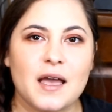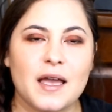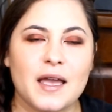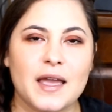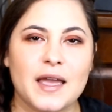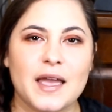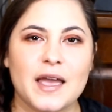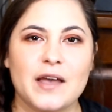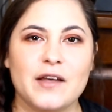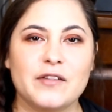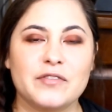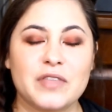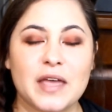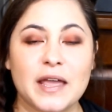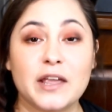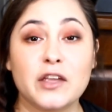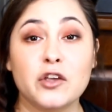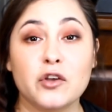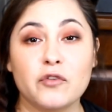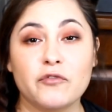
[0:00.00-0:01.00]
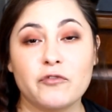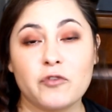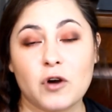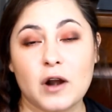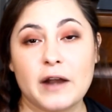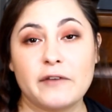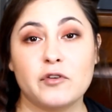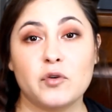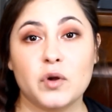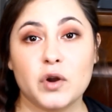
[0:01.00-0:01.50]
And thank you for
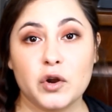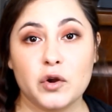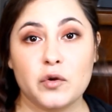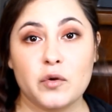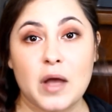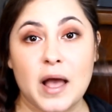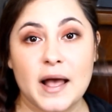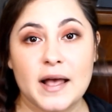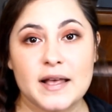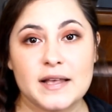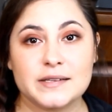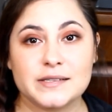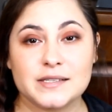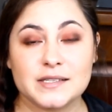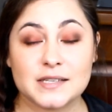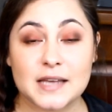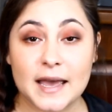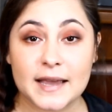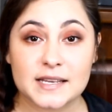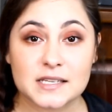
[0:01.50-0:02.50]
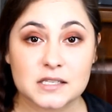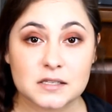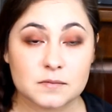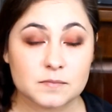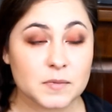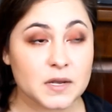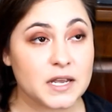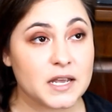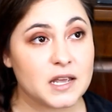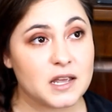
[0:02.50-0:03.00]
everyone who has texted
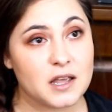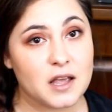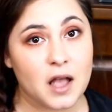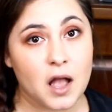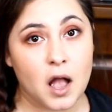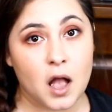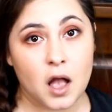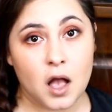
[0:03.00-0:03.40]
me,